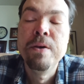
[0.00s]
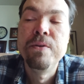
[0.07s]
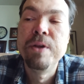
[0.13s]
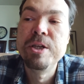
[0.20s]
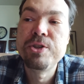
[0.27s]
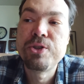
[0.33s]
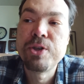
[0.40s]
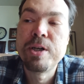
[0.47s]

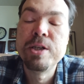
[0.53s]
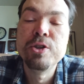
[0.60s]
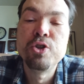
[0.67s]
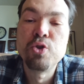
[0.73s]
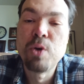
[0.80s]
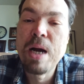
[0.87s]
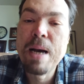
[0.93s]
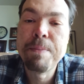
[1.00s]
They started
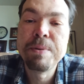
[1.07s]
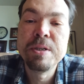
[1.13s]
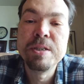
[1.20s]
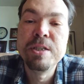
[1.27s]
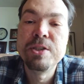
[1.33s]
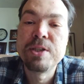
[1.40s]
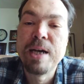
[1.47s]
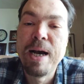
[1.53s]
dropping
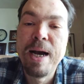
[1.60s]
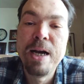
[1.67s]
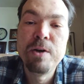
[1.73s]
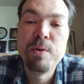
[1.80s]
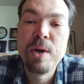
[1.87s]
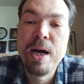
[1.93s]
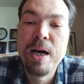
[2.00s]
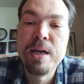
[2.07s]
these
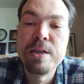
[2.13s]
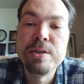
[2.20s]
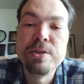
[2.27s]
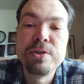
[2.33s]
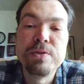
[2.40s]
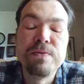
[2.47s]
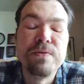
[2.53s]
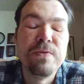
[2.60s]

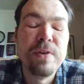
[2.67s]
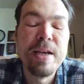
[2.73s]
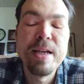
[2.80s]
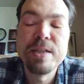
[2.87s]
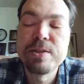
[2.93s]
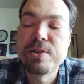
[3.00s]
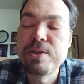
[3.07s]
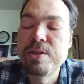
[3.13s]
high-rise,
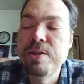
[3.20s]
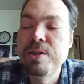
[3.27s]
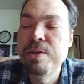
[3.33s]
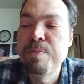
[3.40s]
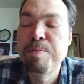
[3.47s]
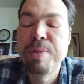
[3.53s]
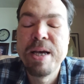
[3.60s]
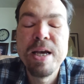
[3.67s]

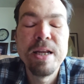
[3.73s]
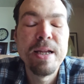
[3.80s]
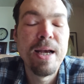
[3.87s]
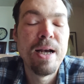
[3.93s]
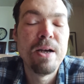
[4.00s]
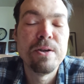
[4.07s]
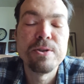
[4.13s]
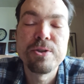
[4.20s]
fancy
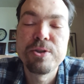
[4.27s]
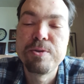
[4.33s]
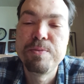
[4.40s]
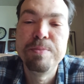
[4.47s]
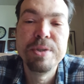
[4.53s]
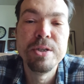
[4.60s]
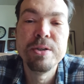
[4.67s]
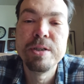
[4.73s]
penthouse
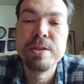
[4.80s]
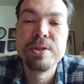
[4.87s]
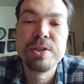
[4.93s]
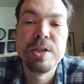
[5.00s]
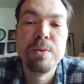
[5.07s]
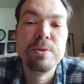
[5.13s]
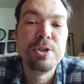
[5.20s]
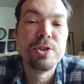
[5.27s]
buildings.
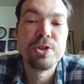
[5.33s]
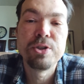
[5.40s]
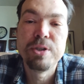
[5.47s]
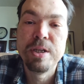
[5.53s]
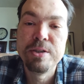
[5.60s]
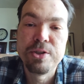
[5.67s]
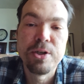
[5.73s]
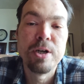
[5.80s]

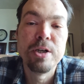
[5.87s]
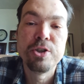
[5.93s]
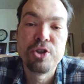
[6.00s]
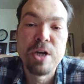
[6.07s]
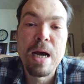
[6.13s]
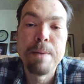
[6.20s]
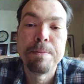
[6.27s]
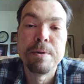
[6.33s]
They started
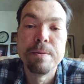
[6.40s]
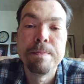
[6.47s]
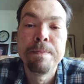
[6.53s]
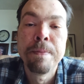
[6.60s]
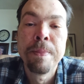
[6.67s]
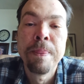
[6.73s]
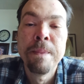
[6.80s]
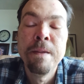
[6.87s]
dropping them.
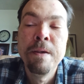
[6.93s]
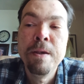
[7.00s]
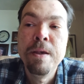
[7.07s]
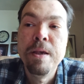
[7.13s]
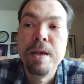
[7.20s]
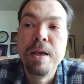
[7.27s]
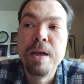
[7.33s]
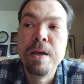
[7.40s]

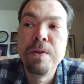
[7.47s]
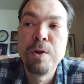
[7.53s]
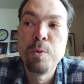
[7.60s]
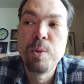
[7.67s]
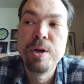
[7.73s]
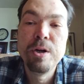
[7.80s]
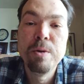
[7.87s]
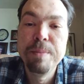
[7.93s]
And there
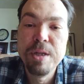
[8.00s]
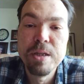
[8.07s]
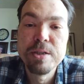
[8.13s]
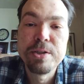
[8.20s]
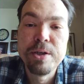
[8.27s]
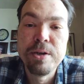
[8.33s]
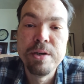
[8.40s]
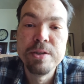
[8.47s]
were no
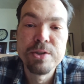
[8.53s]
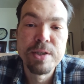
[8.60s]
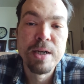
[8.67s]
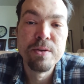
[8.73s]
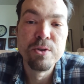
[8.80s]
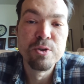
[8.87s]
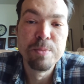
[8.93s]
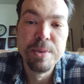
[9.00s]
military
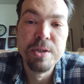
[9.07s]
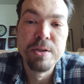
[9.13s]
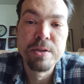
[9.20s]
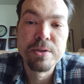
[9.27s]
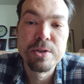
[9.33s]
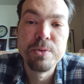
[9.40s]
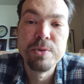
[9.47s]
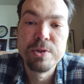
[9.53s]
inside those
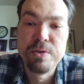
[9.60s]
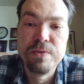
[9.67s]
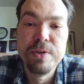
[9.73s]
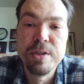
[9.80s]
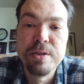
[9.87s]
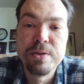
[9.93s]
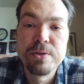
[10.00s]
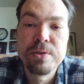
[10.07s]
buildings. It was
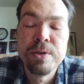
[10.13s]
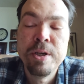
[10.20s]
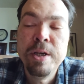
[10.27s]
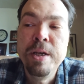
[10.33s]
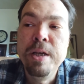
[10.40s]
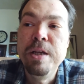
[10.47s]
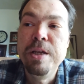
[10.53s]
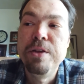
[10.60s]
civilians.
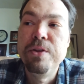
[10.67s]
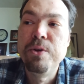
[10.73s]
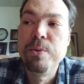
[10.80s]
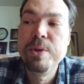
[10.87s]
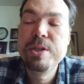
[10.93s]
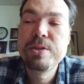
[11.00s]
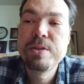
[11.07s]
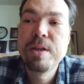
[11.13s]
The
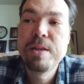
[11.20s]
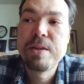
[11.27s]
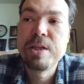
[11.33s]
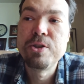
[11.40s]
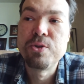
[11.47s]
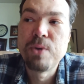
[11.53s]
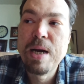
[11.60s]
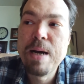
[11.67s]
reason that they
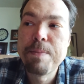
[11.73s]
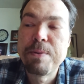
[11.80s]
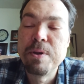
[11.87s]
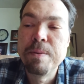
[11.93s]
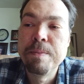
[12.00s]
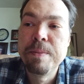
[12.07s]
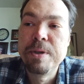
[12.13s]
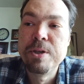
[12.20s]
dropped
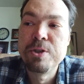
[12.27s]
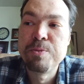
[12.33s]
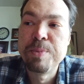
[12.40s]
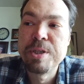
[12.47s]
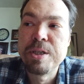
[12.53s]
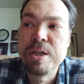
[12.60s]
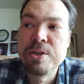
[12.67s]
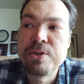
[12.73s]
them is
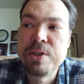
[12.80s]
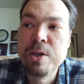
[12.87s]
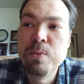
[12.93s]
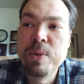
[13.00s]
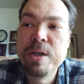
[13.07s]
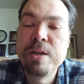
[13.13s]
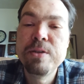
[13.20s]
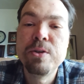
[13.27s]
because they
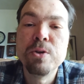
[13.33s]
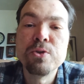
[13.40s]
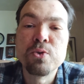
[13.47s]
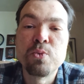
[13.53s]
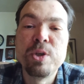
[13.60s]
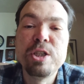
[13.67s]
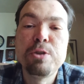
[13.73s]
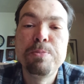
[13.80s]
wanted those
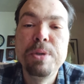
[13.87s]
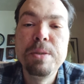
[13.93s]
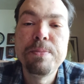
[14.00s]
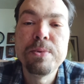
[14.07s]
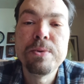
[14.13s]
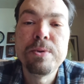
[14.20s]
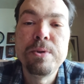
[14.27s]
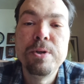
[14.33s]
rich
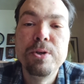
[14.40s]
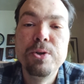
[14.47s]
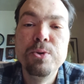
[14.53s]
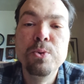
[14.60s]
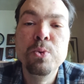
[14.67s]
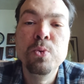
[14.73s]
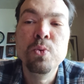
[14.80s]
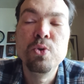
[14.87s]
people
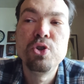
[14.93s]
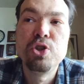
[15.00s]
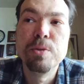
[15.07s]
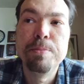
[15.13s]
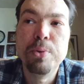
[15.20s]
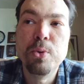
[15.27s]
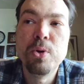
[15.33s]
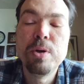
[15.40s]
who
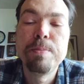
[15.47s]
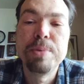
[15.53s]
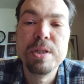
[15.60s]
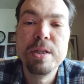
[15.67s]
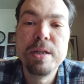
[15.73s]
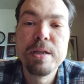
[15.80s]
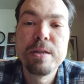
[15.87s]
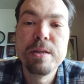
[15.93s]
support
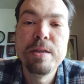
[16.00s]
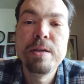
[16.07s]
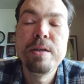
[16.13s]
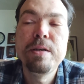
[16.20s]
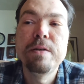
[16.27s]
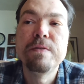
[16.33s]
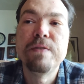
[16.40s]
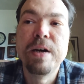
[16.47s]

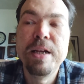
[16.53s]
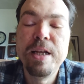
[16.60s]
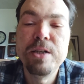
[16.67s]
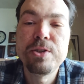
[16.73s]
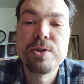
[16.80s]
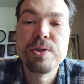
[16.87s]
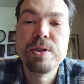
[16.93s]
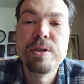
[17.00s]
politically,
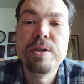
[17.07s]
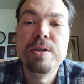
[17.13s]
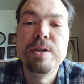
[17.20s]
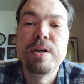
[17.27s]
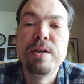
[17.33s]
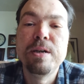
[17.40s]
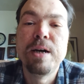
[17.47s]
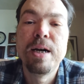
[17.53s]
financially,
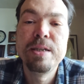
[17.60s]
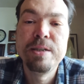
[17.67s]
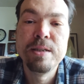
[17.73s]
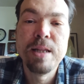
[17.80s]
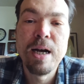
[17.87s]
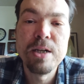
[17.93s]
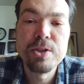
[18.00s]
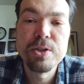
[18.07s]

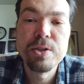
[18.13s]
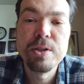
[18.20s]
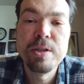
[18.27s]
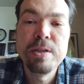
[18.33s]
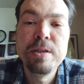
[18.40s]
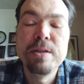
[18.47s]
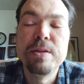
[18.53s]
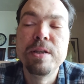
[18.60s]

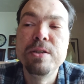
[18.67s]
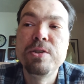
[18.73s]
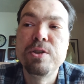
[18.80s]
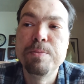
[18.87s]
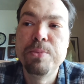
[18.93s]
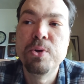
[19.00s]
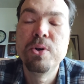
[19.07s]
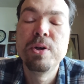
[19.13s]
ideologically, they
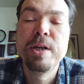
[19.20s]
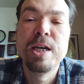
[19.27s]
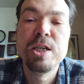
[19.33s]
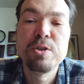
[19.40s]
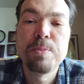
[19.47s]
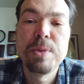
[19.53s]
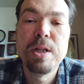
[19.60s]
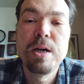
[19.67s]
support
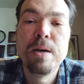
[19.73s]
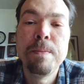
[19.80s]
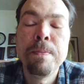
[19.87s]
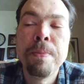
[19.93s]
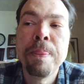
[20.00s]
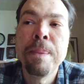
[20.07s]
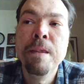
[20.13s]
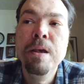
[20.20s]
Hezbollah.
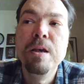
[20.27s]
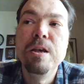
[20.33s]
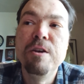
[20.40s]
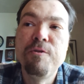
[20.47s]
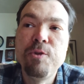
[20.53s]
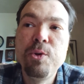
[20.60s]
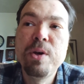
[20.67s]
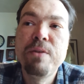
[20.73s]

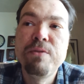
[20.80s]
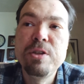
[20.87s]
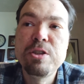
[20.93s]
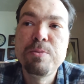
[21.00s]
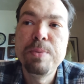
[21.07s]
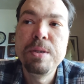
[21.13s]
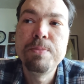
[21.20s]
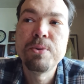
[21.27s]
If you have
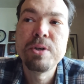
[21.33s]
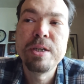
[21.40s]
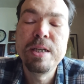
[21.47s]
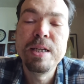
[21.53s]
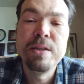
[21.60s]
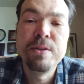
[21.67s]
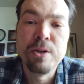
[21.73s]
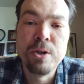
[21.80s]
these people
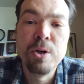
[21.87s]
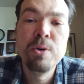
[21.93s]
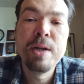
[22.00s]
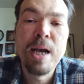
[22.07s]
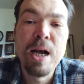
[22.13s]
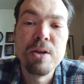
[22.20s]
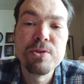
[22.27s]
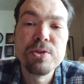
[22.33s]
getting their own
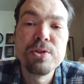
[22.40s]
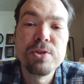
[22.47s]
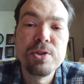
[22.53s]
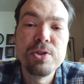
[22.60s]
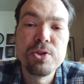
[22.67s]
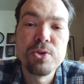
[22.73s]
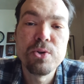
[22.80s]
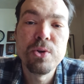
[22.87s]
houses
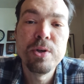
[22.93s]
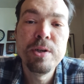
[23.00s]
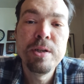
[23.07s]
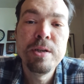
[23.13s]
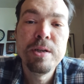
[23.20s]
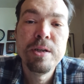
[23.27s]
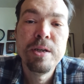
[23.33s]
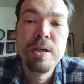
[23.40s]
destroyed,
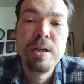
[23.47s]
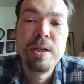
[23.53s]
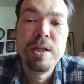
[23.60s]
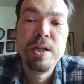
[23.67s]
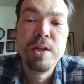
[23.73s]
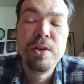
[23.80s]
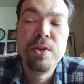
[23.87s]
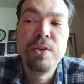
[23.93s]

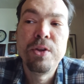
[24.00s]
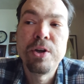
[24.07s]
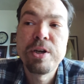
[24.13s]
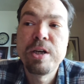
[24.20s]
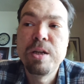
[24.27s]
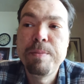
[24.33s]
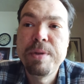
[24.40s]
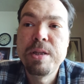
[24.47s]
they're
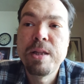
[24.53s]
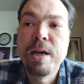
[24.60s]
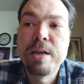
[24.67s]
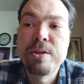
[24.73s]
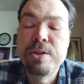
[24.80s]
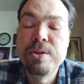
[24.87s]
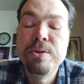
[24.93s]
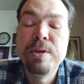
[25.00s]
going to be
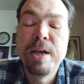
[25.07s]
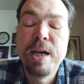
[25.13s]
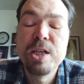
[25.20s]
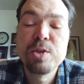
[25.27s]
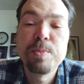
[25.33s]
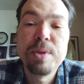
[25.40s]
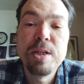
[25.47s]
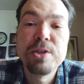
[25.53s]
like, dude,
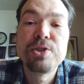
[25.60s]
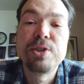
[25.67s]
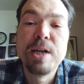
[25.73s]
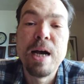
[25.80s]
Hezbollah,